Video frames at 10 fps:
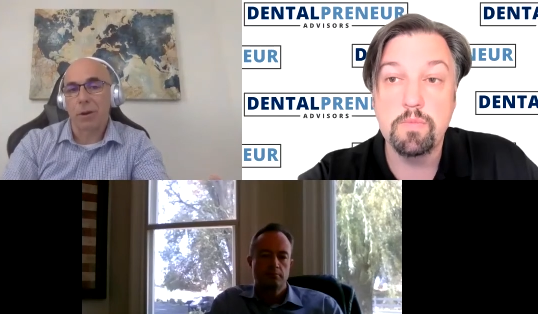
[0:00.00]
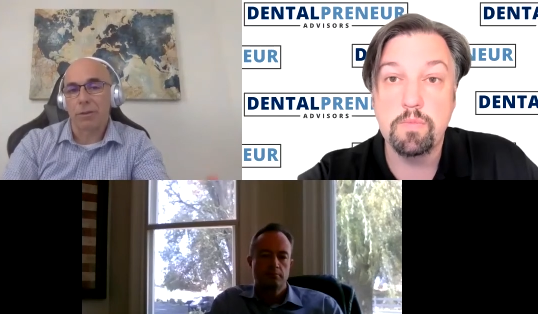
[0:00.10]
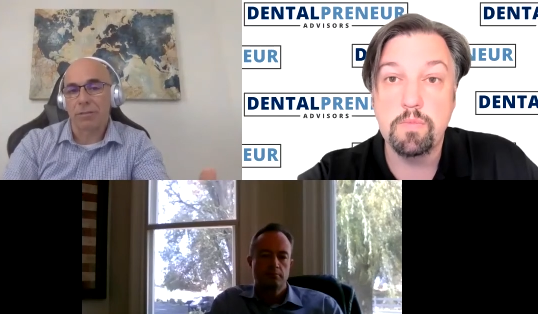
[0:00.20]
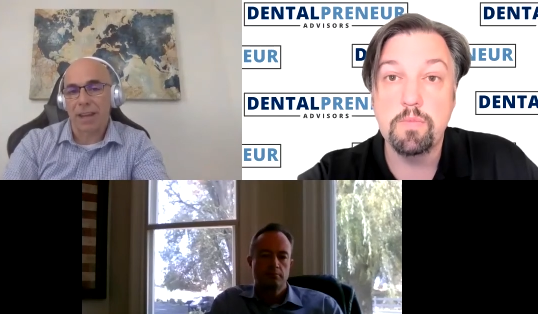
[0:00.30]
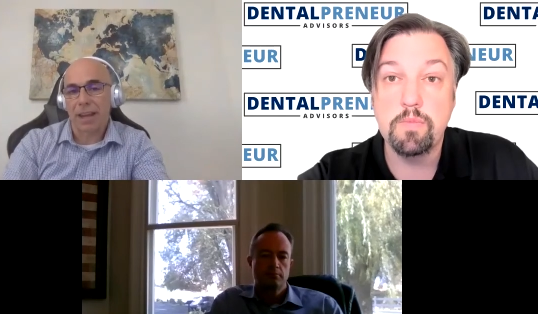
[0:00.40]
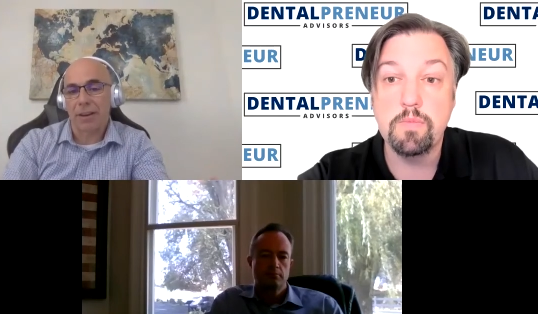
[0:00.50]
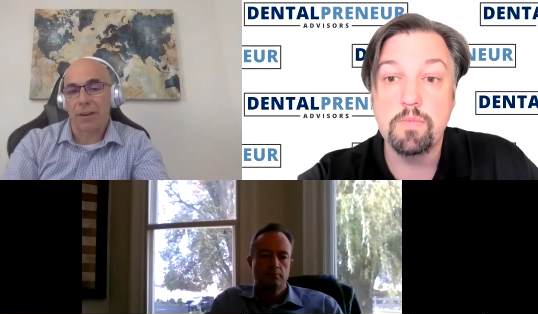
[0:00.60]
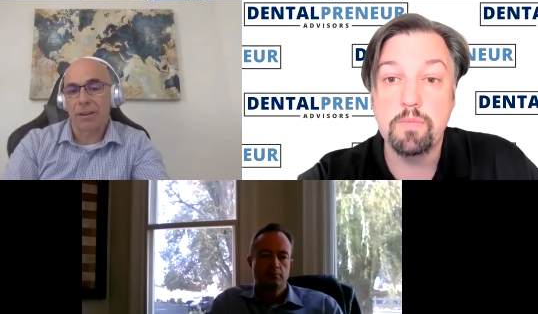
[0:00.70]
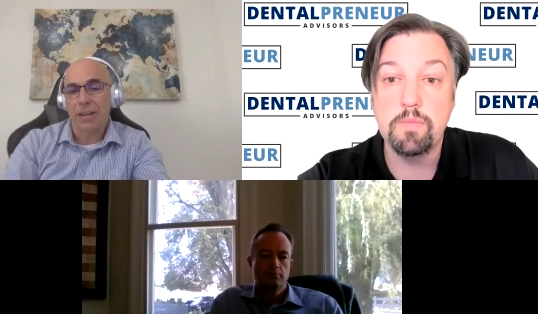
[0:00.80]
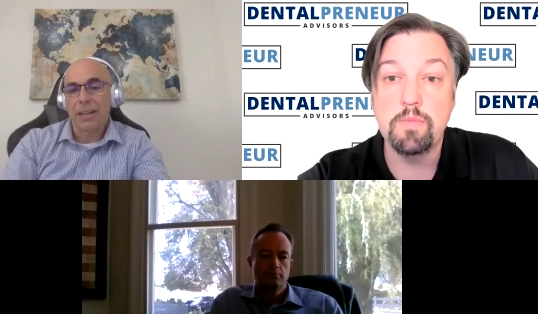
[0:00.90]
Speaker 1: mode of
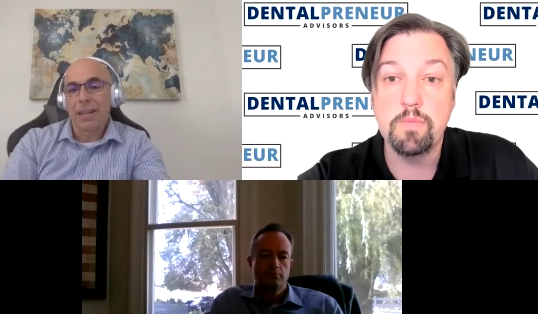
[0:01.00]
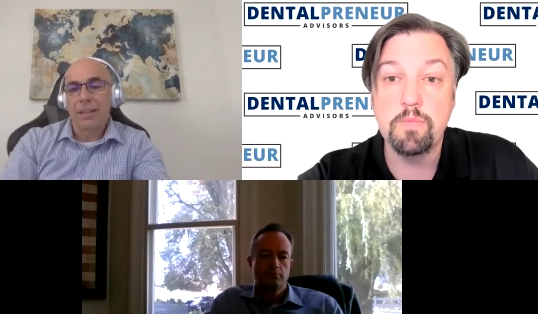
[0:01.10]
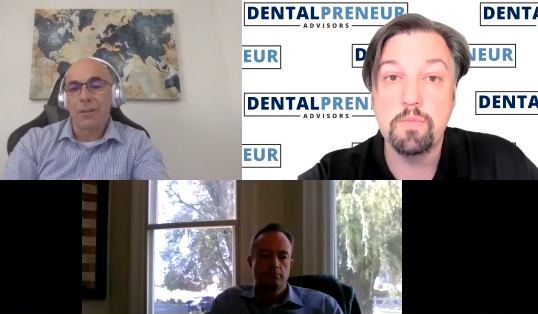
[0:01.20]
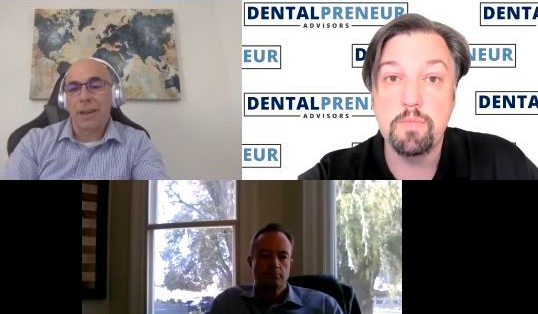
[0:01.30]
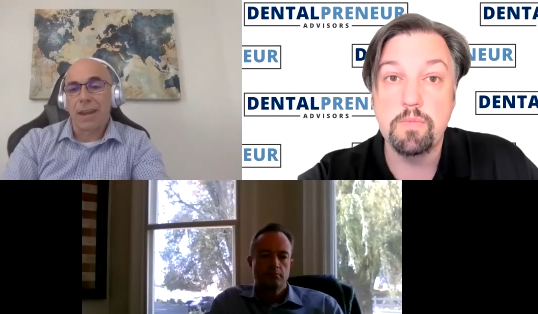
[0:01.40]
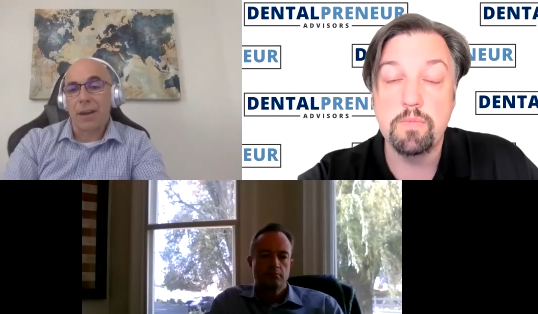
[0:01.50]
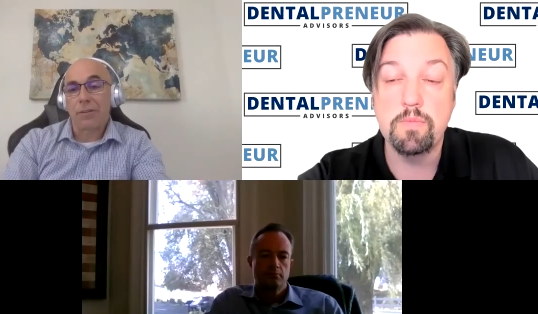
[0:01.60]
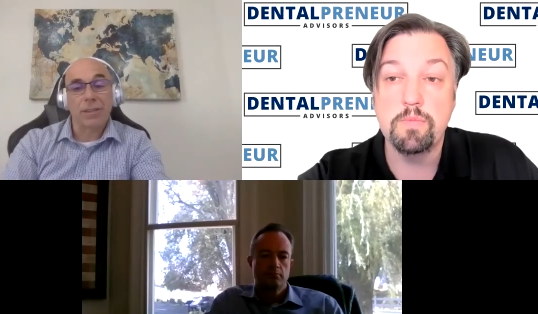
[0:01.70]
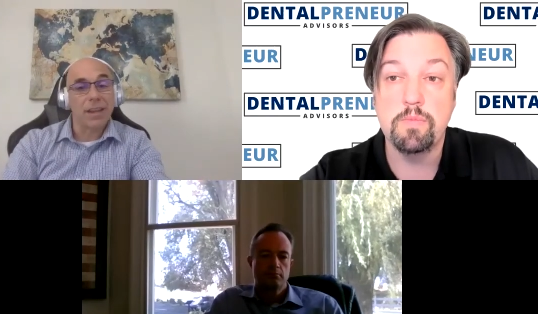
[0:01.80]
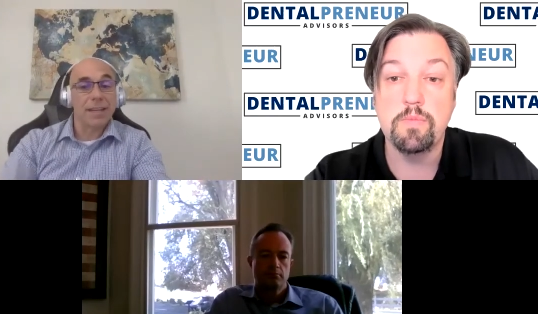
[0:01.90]
care, you can
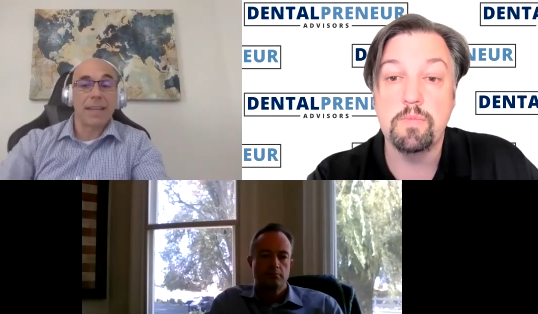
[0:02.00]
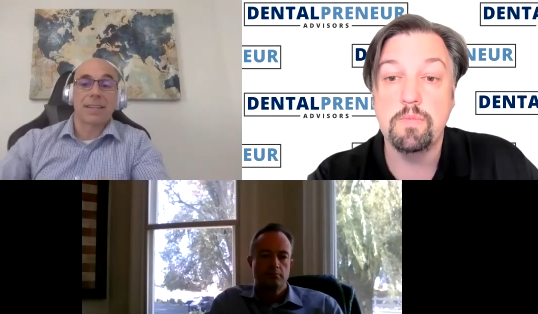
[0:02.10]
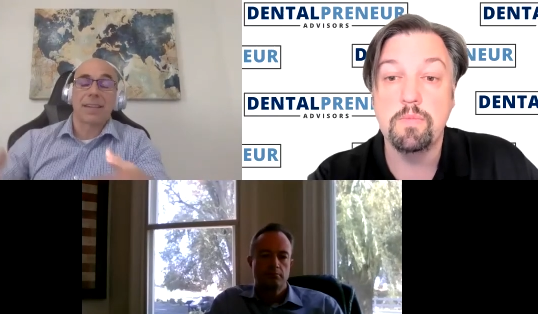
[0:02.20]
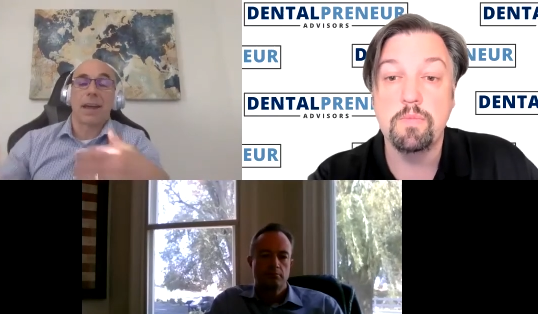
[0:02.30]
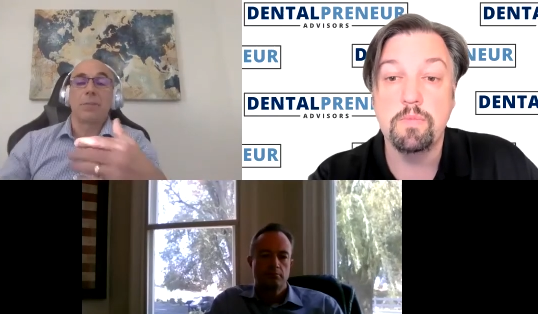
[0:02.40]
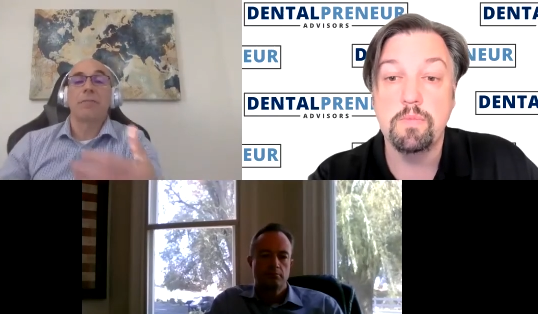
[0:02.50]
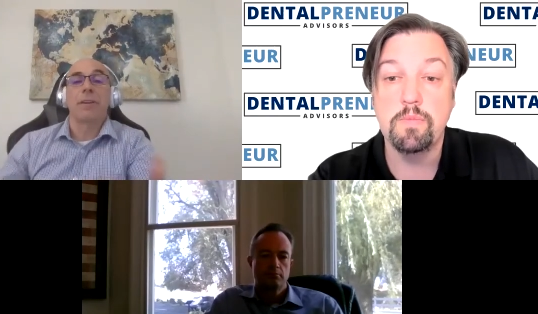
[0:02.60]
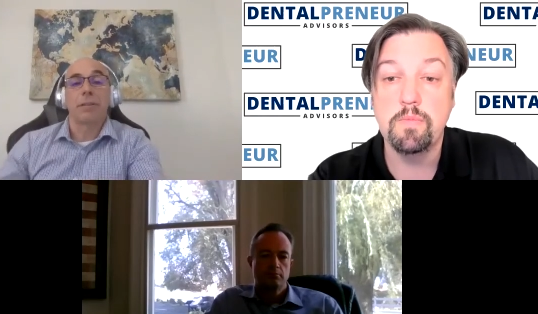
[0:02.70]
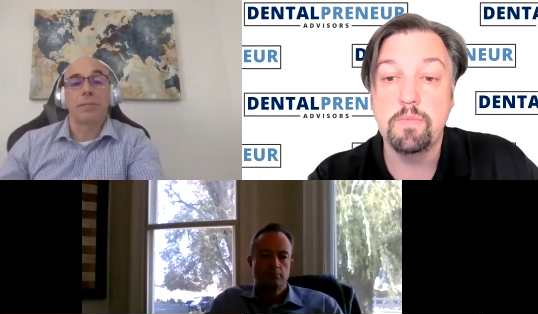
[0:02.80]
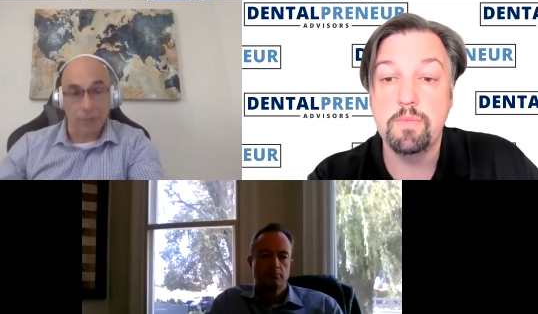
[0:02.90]
now say, yes, I'm
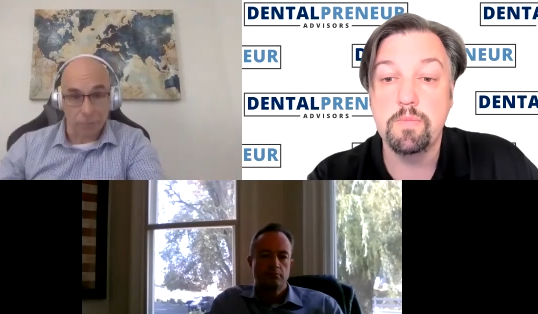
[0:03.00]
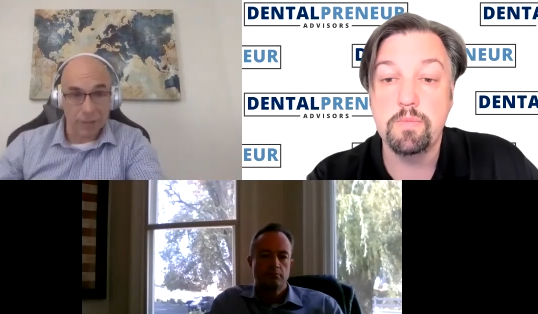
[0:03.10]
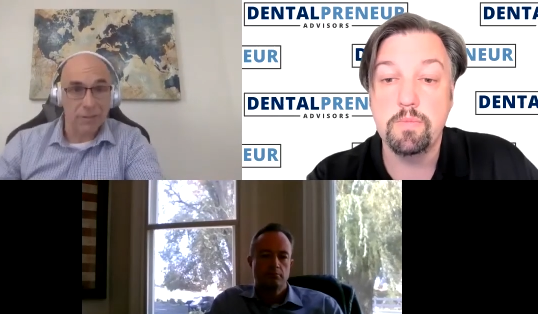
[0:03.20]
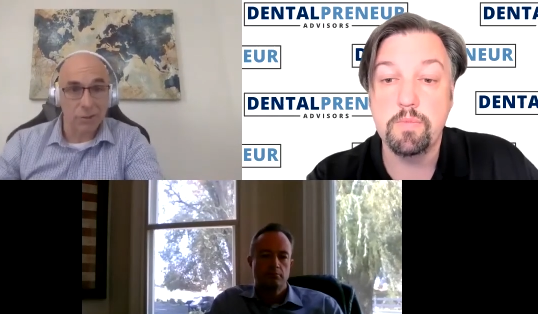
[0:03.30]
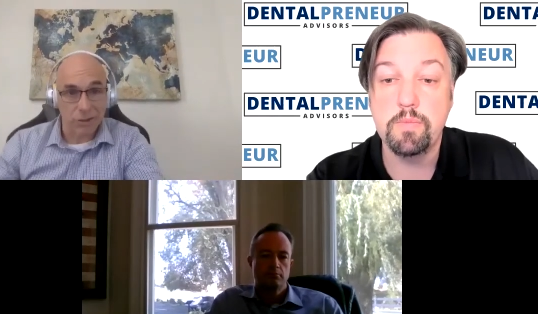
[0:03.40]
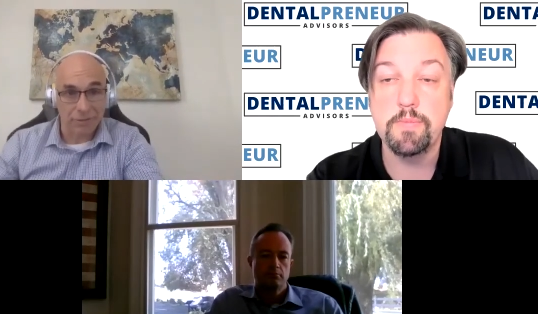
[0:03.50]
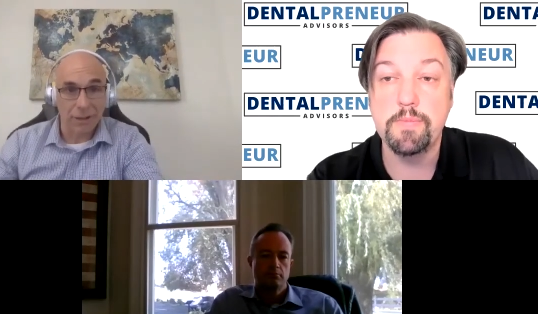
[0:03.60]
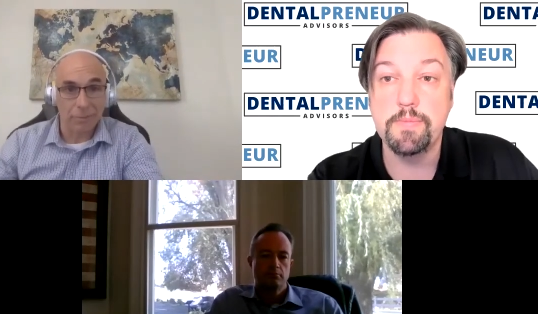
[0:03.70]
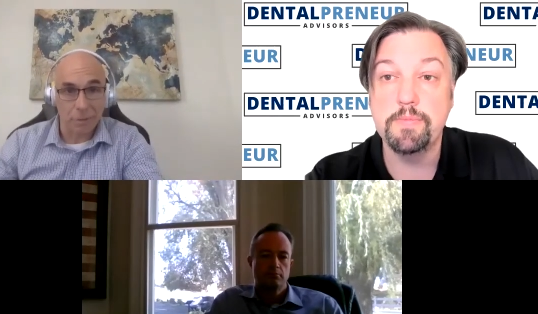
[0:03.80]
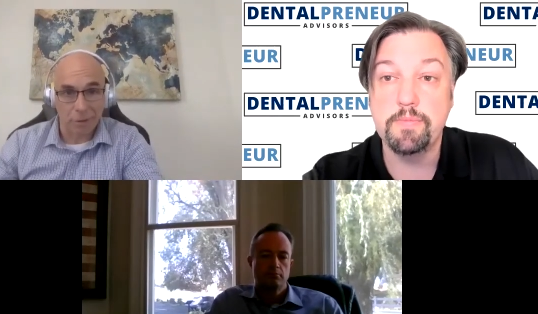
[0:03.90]
involved in a research and
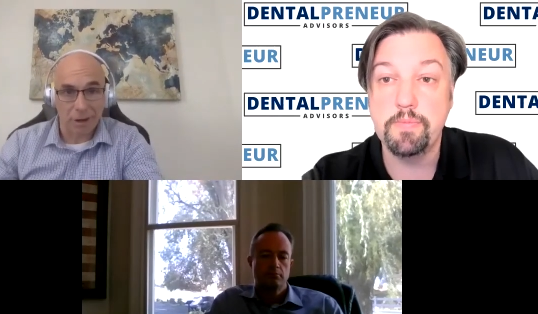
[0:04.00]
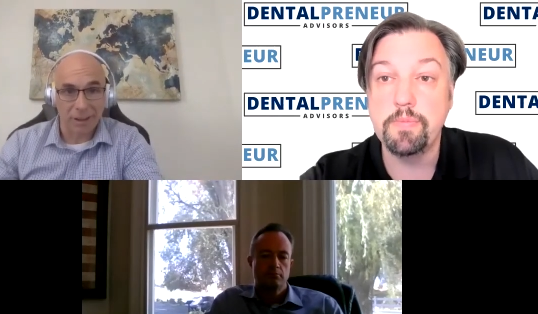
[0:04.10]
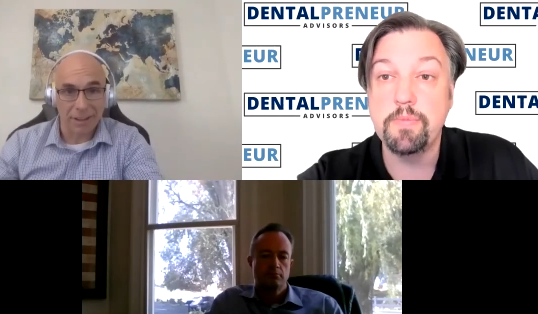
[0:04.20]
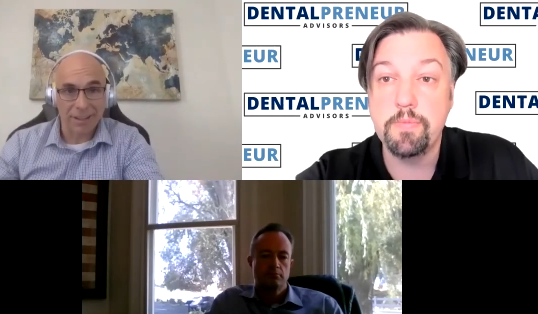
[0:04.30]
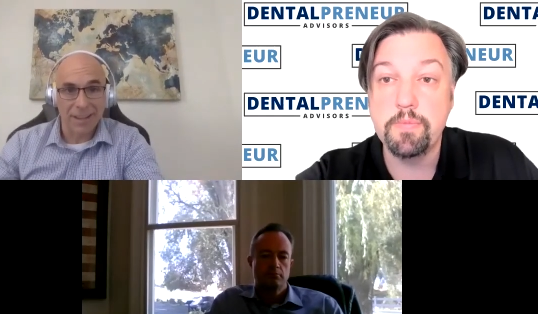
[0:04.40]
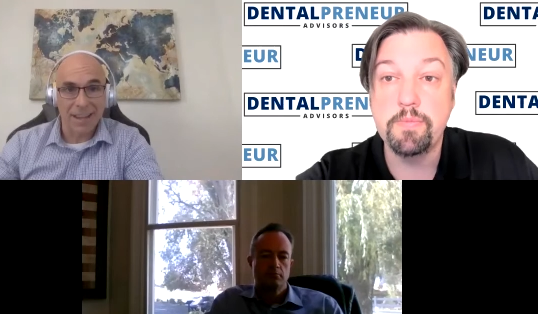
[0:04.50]
development product.